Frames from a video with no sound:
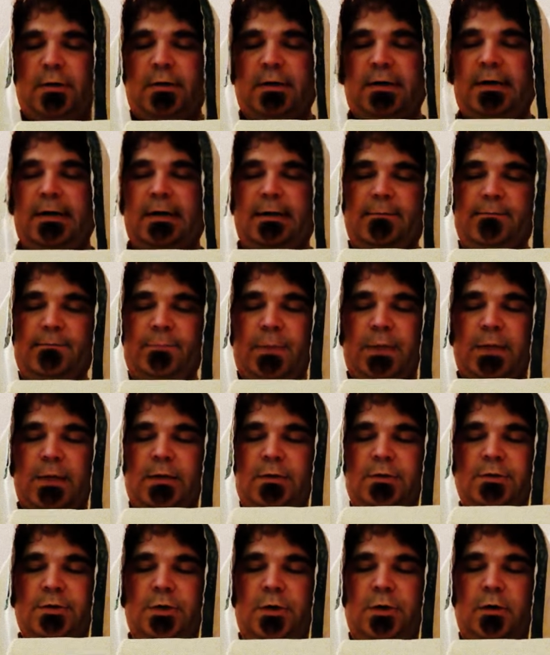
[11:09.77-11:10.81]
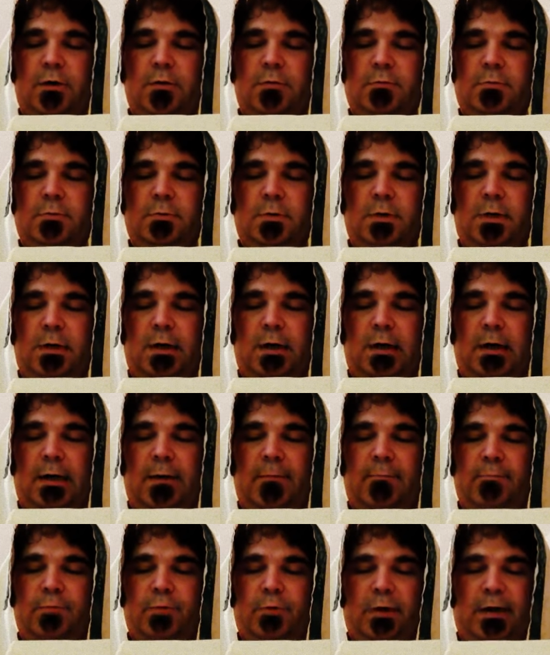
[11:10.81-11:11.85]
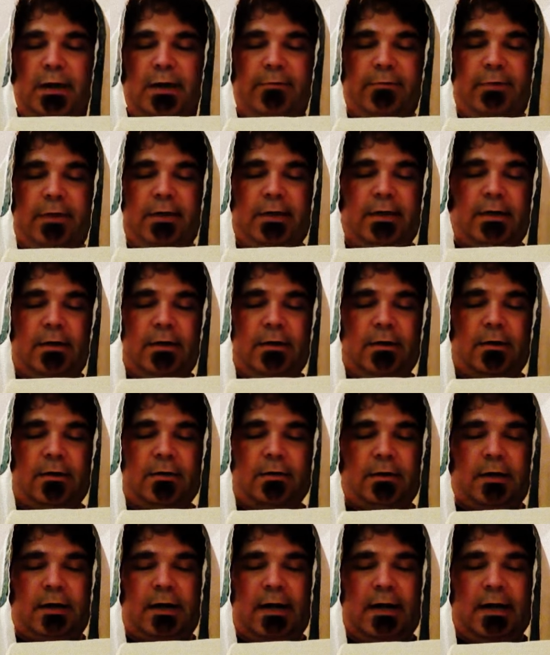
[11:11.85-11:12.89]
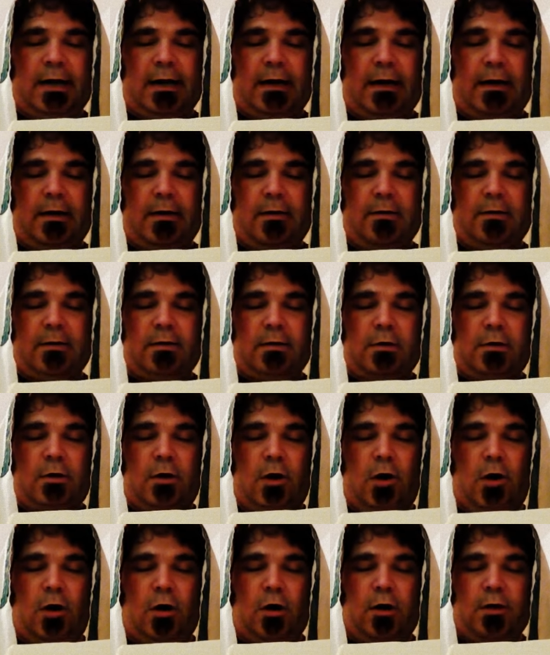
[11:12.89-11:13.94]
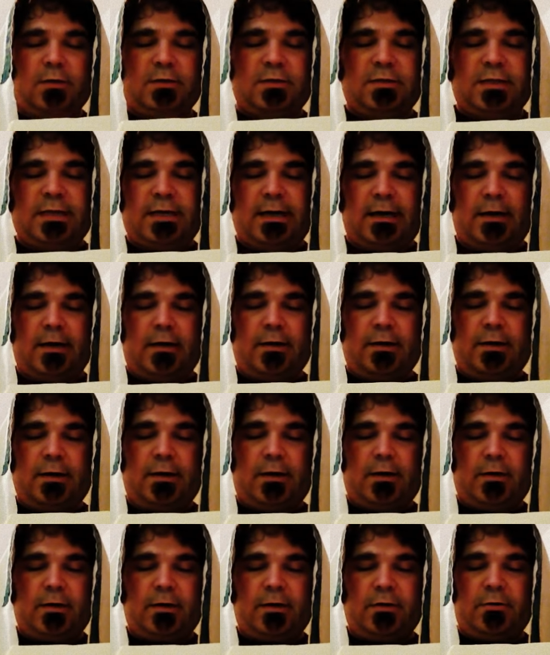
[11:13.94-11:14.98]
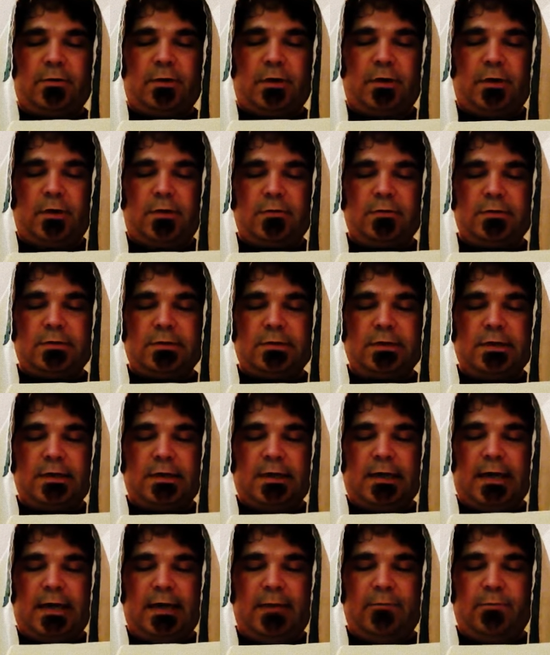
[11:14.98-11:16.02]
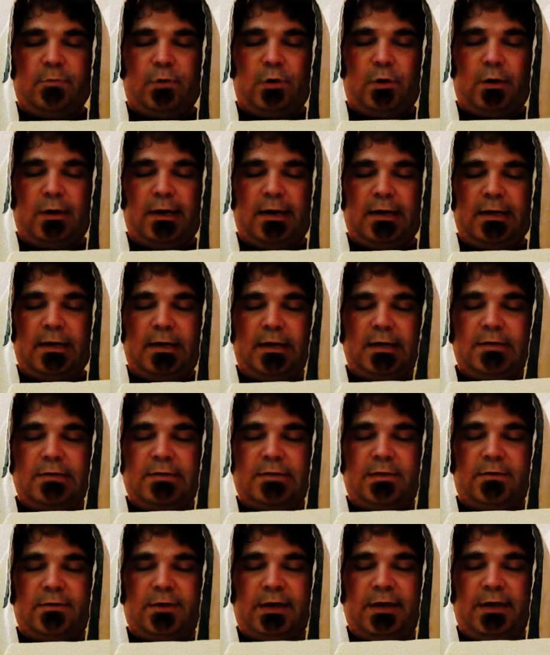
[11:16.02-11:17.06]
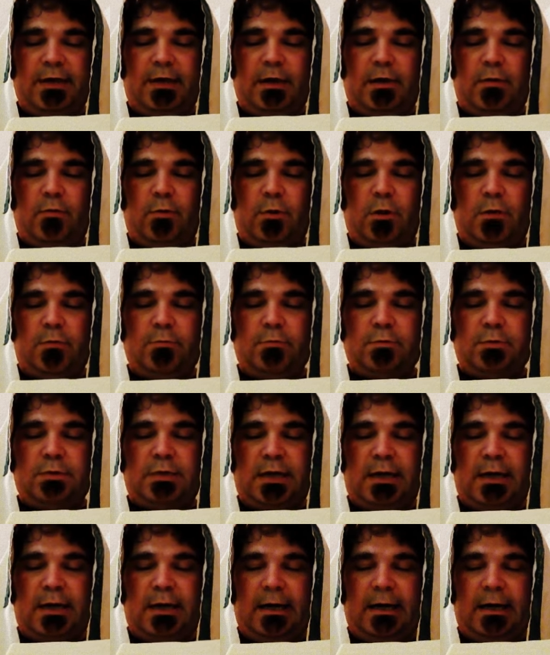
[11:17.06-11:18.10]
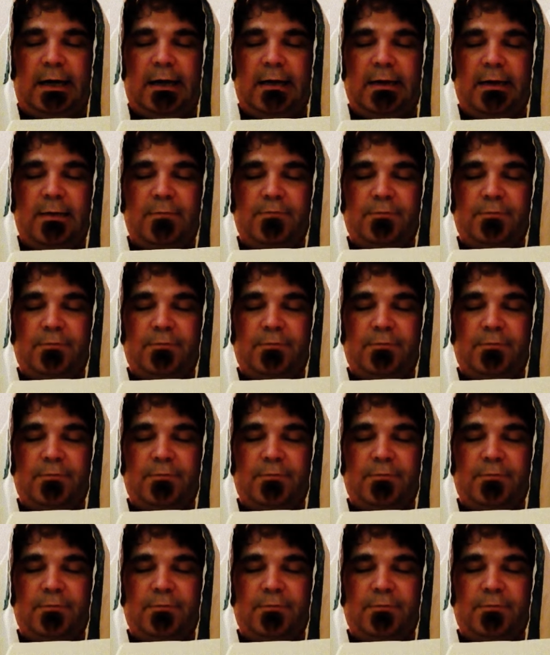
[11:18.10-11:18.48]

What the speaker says: yeah, don't unblindly your hair or tear your clothes in mourning, so that you won't die,